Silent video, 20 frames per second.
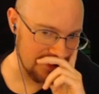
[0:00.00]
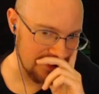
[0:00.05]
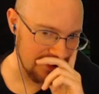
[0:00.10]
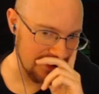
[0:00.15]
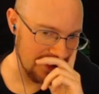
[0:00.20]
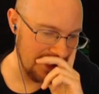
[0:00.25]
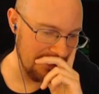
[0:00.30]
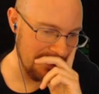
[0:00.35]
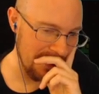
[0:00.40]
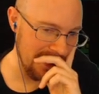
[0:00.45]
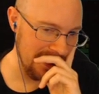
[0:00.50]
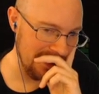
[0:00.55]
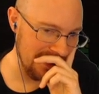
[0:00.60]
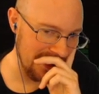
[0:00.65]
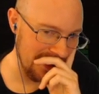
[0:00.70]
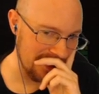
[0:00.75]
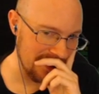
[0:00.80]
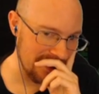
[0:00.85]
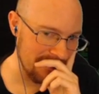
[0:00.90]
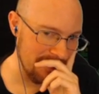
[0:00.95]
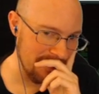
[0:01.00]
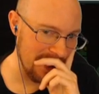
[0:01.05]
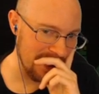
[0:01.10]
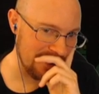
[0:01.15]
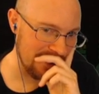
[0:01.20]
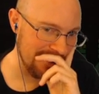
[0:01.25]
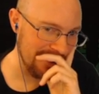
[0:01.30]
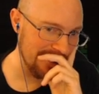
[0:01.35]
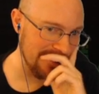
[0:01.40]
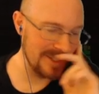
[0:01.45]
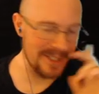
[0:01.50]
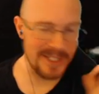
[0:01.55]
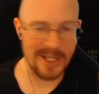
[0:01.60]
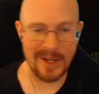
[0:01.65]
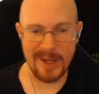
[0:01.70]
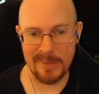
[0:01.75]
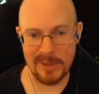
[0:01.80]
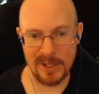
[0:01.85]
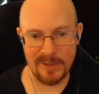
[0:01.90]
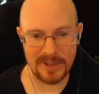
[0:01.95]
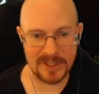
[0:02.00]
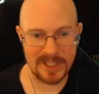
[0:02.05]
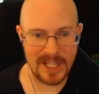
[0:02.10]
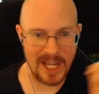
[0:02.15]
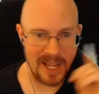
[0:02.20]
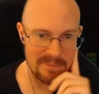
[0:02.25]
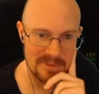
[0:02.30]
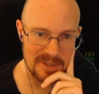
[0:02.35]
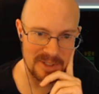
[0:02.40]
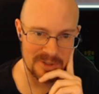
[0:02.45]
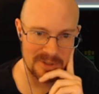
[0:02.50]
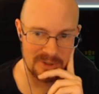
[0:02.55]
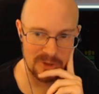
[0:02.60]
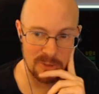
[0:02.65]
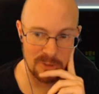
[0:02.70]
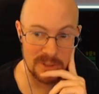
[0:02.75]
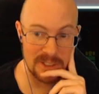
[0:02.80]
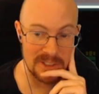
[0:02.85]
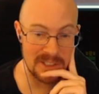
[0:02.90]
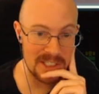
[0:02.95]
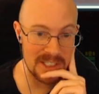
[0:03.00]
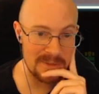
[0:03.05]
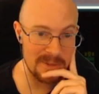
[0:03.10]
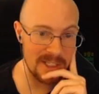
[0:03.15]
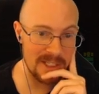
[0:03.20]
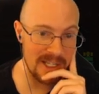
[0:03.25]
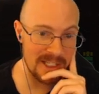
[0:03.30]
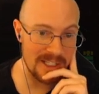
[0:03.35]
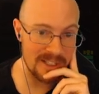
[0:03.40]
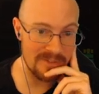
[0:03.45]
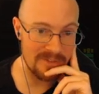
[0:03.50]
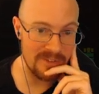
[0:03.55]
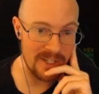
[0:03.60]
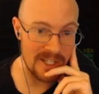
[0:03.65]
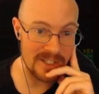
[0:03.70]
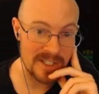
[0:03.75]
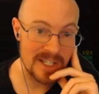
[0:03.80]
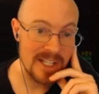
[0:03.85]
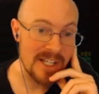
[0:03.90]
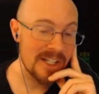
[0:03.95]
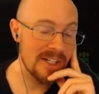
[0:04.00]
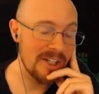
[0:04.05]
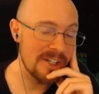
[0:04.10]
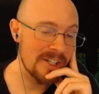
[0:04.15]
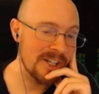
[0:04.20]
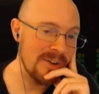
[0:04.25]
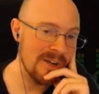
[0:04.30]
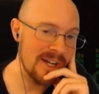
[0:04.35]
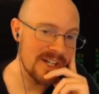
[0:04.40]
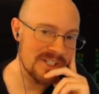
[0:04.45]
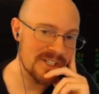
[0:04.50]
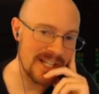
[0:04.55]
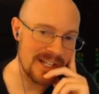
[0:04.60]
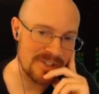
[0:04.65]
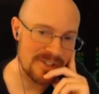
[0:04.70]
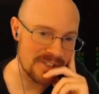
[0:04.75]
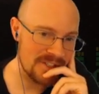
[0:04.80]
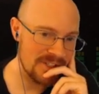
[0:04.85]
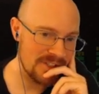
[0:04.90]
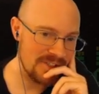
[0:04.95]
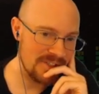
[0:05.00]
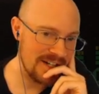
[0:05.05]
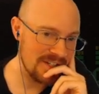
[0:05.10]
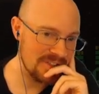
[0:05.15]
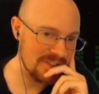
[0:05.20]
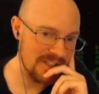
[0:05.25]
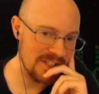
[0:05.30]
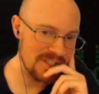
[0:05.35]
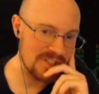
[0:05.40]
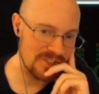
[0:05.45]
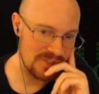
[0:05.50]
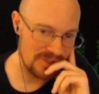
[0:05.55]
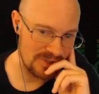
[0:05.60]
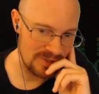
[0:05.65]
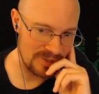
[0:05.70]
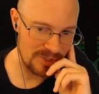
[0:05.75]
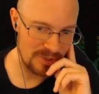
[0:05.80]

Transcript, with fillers: I mean, I just bought crew and now I'm overcapped on crew, but it does mean I can vent. Here you go, eyeshadows. Congratulations, you're a